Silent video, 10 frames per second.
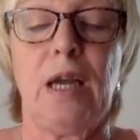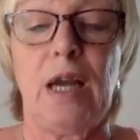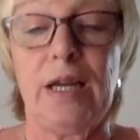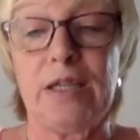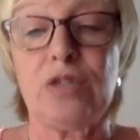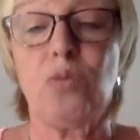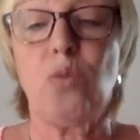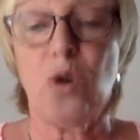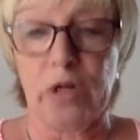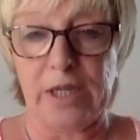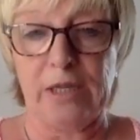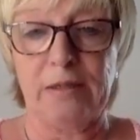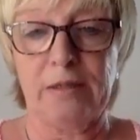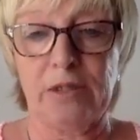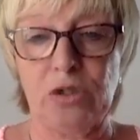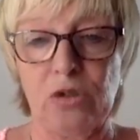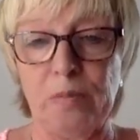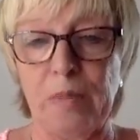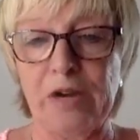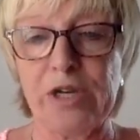and as a warning to
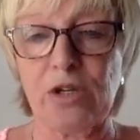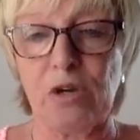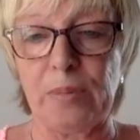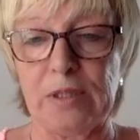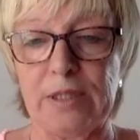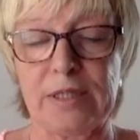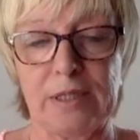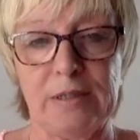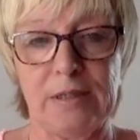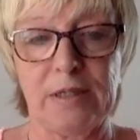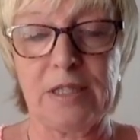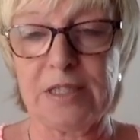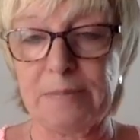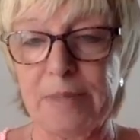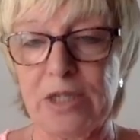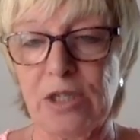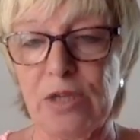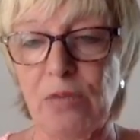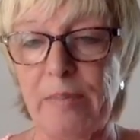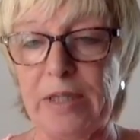unmarried couples,
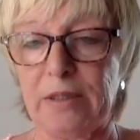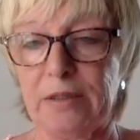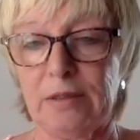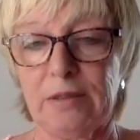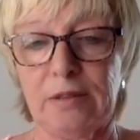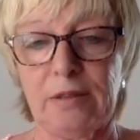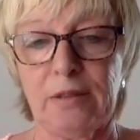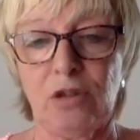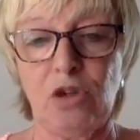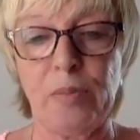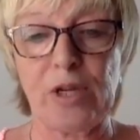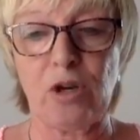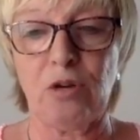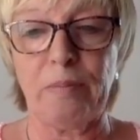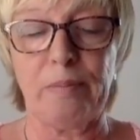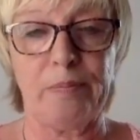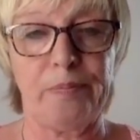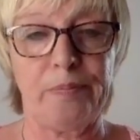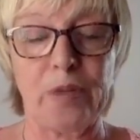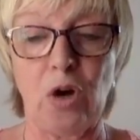especially women who become
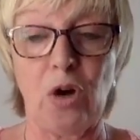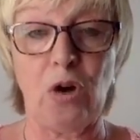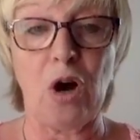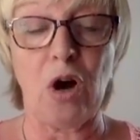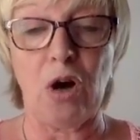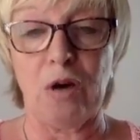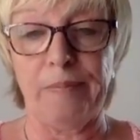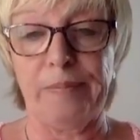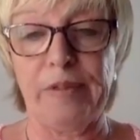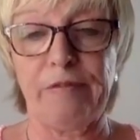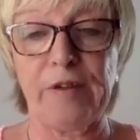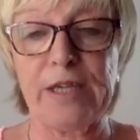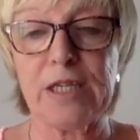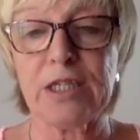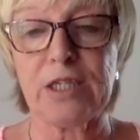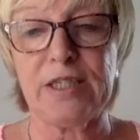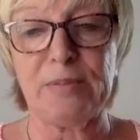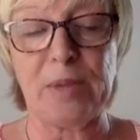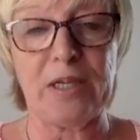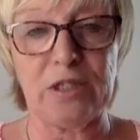or are financially
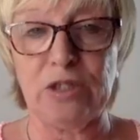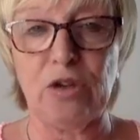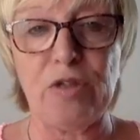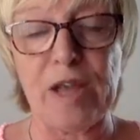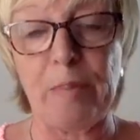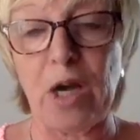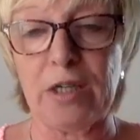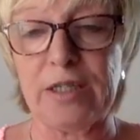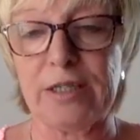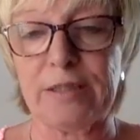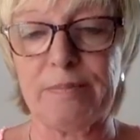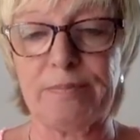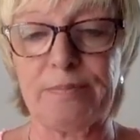dependent on their partners.